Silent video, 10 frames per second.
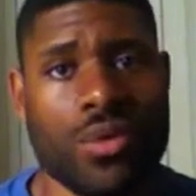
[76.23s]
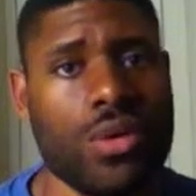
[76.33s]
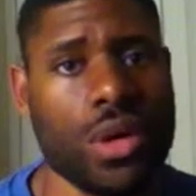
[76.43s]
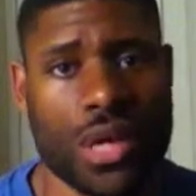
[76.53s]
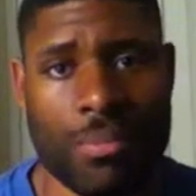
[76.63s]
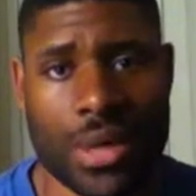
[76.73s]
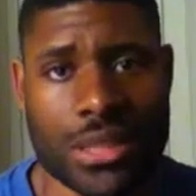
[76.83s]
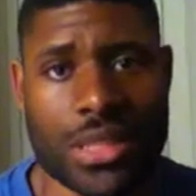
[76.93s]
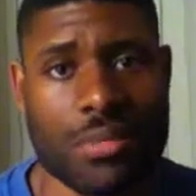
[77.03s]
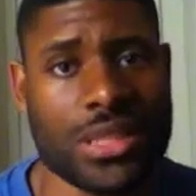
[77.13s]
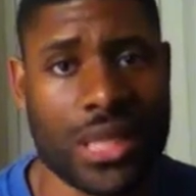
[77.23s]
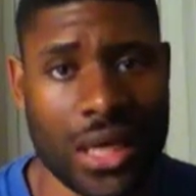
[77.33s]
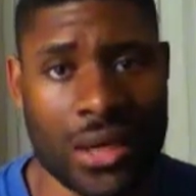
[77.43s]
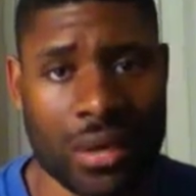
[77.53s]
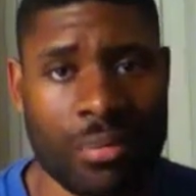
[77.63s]
You know, that person can be
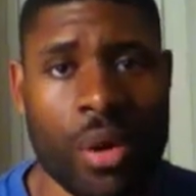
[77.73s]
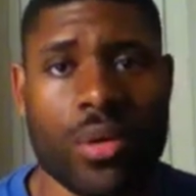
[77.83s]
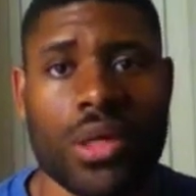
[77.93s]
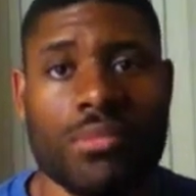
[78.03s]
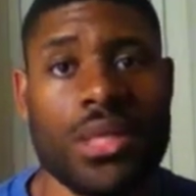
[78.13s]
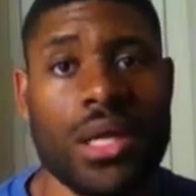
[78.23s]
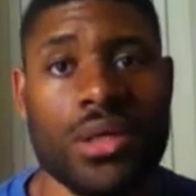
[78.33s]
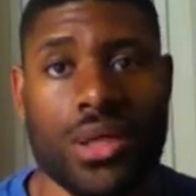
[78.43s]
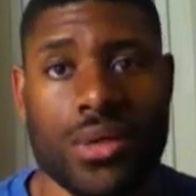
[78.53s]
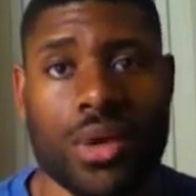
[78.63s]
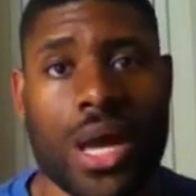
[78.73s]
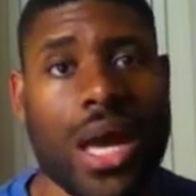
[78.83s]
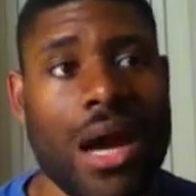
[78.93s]
standing on a podium telling you,